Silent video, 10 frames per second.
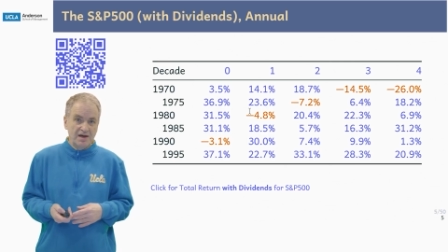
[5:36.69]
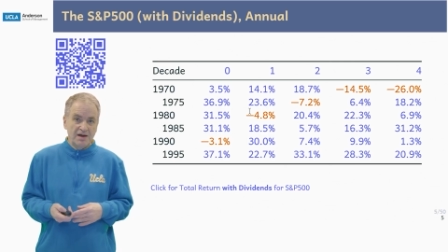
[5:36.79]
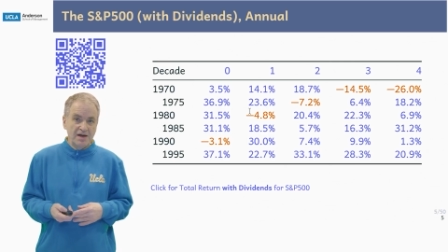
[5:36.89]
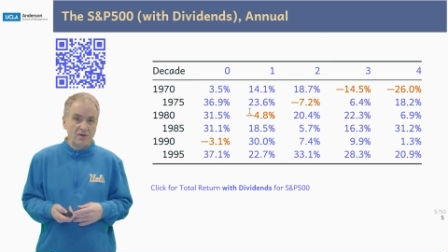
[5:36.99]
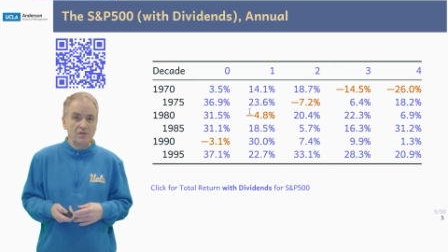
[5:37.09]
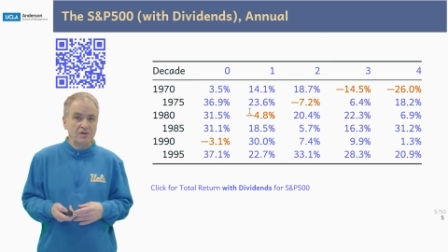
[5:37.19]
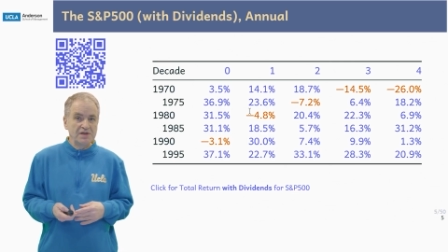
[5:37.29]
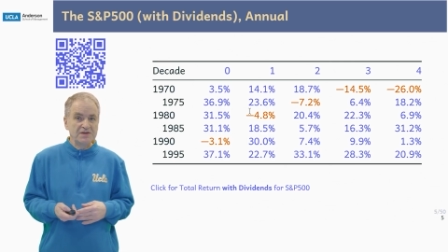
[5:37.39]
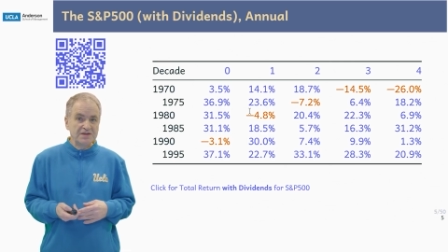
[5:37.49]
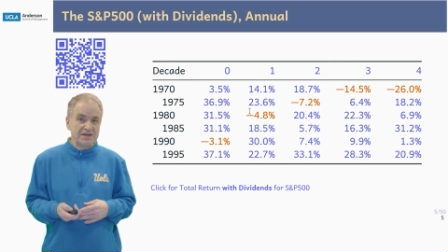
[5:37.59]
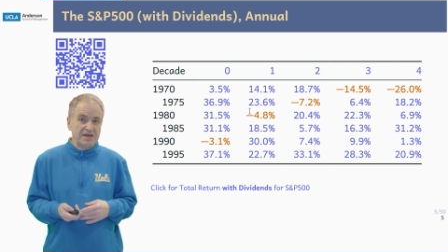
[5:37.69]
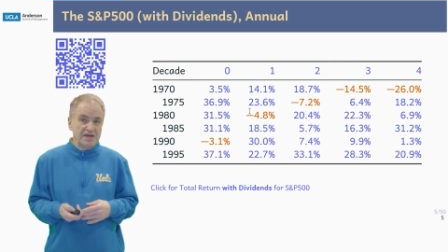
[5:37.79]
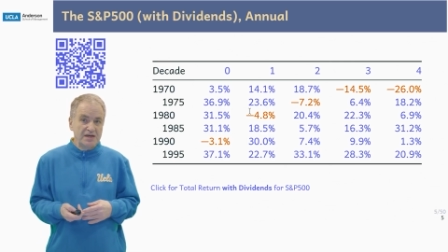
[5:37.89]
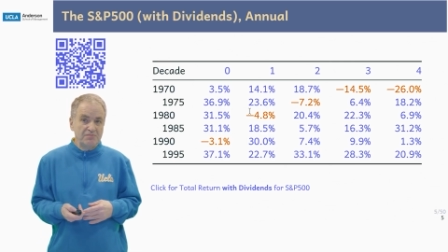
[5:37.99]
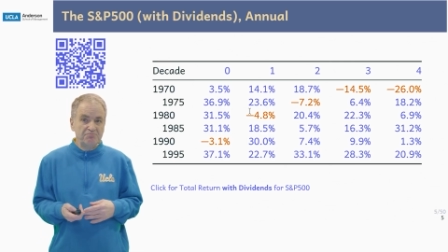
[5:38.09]
I only
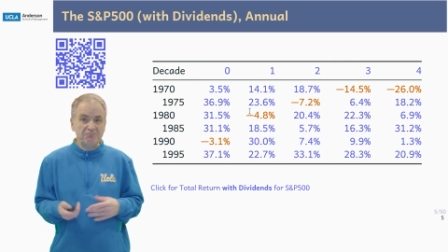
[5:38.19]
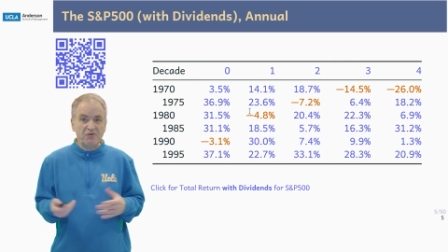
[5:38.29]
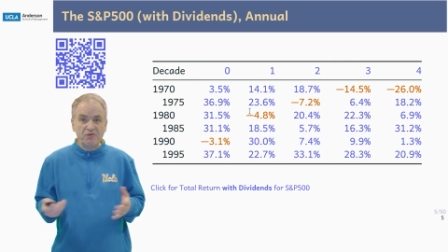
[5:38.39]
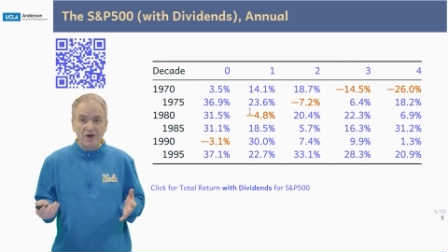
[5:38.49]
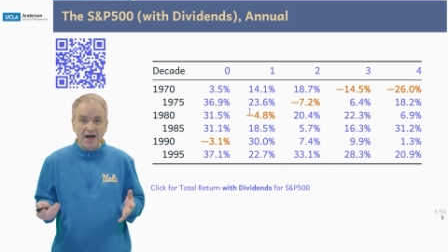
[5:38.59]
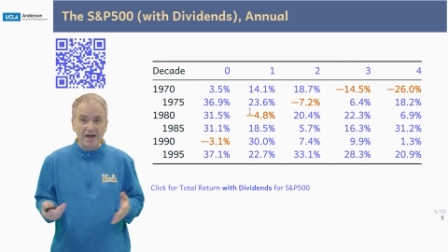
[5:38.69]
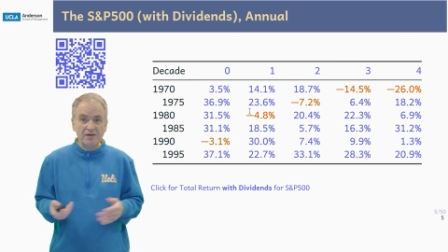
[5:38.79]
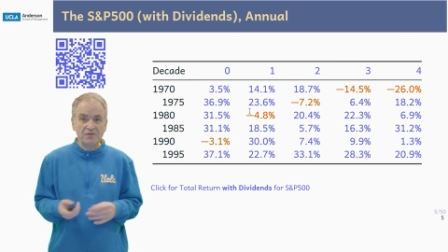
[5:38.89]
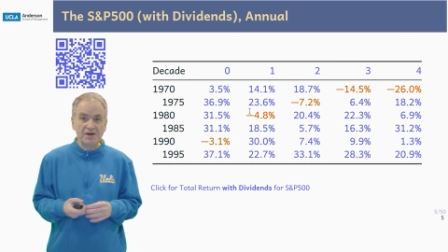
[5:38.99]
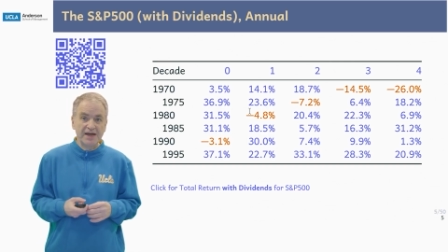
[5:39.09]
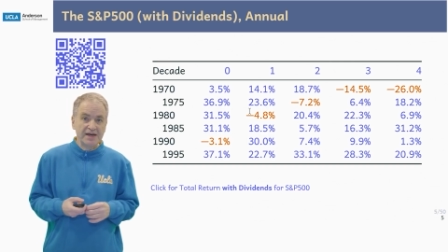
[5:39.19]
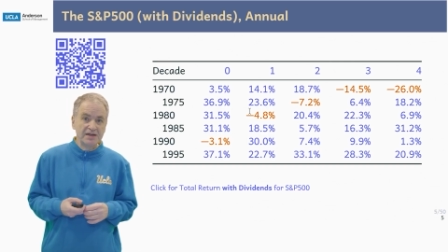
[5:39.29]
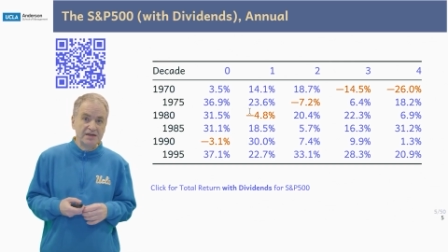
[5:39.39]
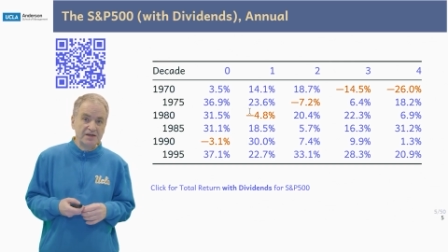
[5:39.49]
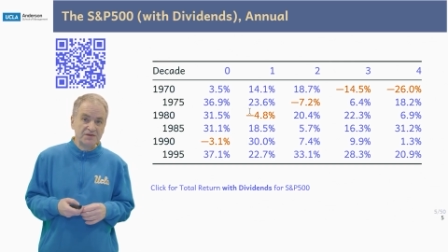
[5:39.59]
see 5
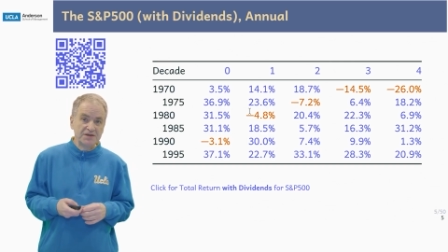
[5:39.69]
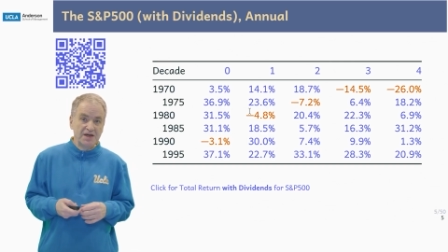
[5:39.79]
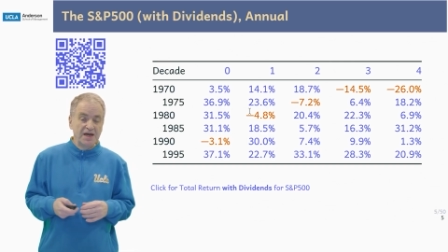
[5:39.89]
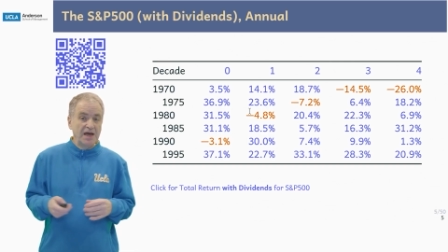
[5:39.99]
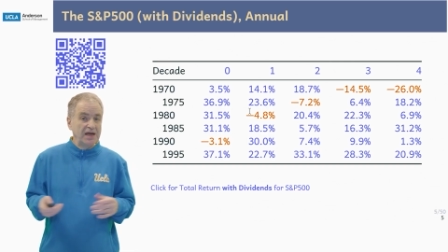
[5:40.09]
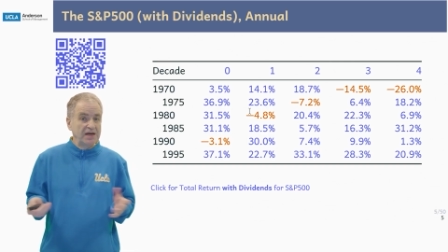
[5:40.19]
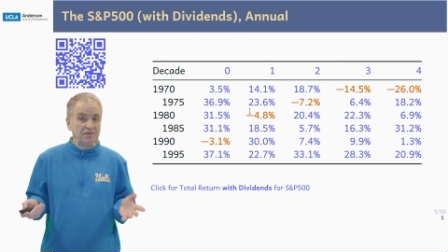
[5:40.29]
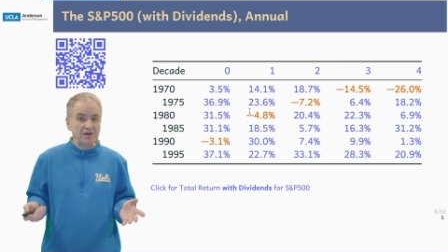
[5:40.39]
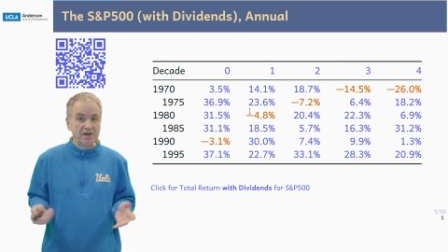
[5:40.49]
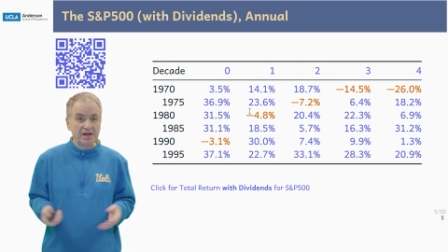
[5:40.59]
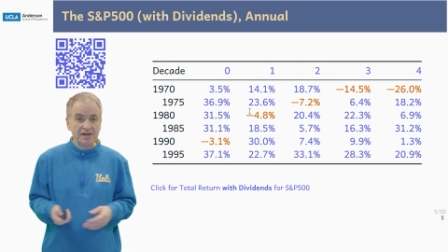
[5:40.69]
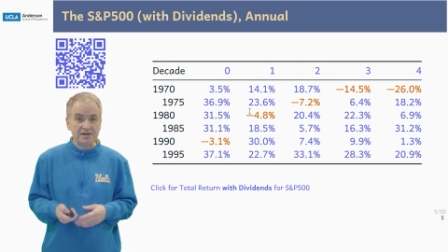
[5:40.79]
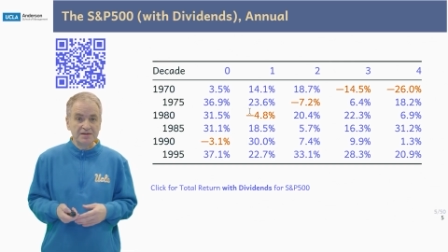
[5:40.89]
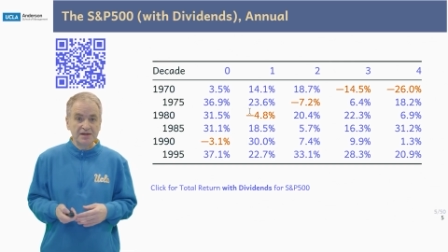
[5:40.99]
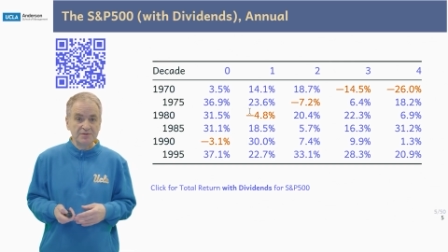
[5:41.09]
negatives, and everything
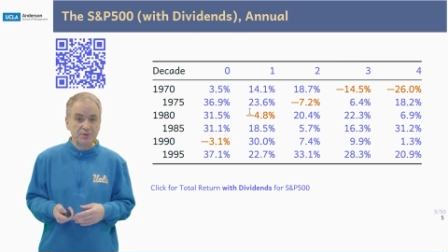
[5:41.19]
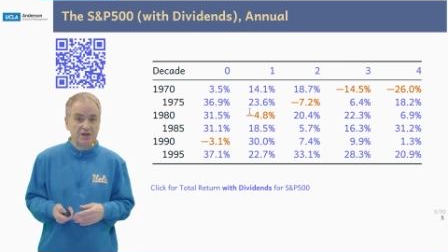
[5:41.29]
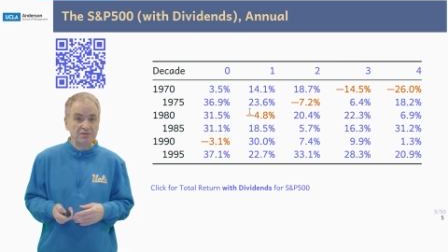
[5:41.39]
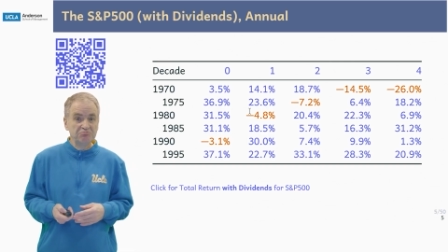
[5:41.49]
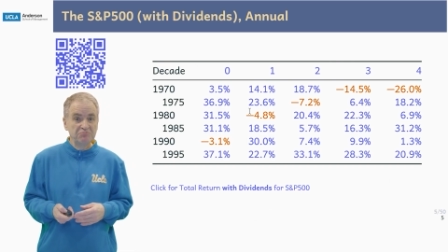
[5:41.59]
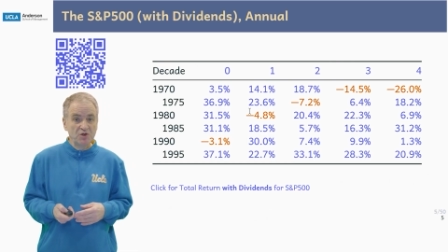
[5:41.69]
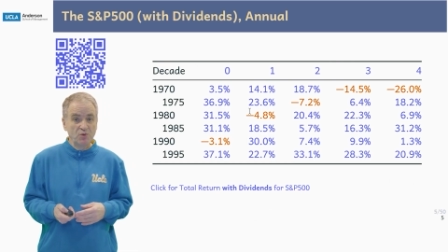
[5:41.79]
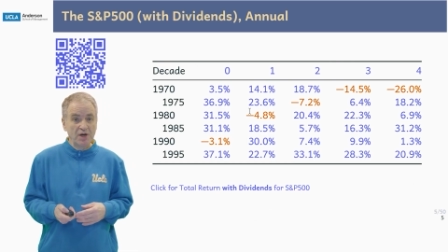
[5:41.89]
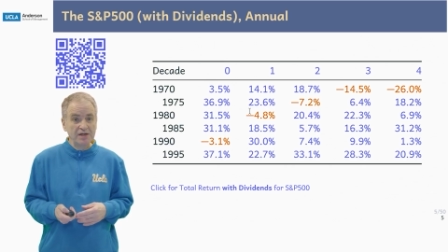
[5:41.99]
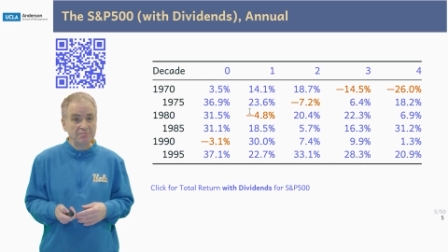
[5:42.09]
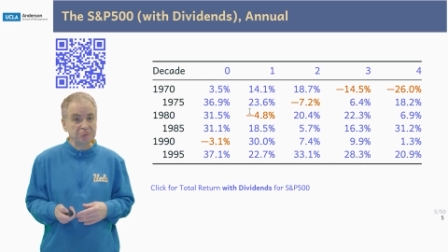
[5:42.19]
else has been quite